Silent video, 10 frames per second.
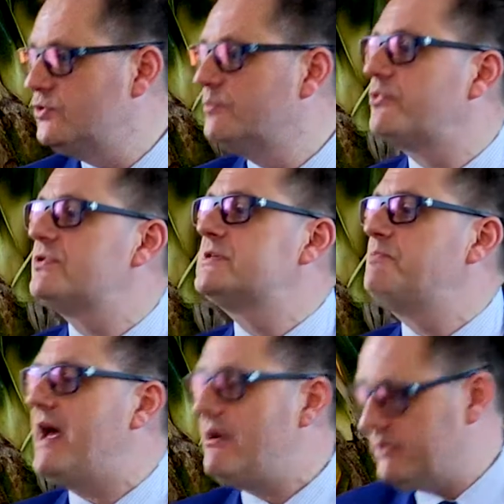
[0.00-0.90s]
to
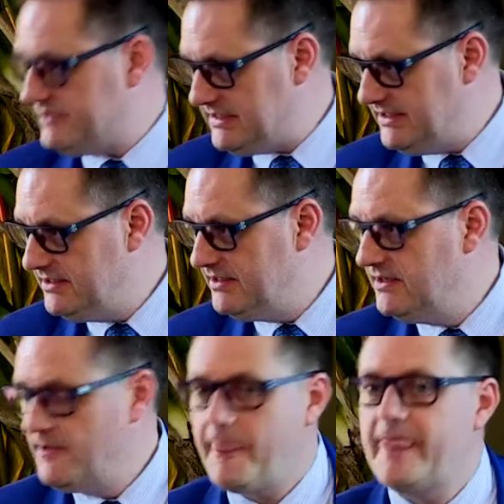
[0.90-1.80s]
prosperity,
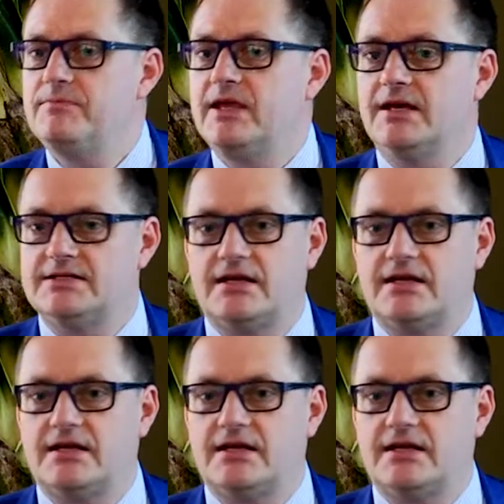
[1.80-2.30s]
because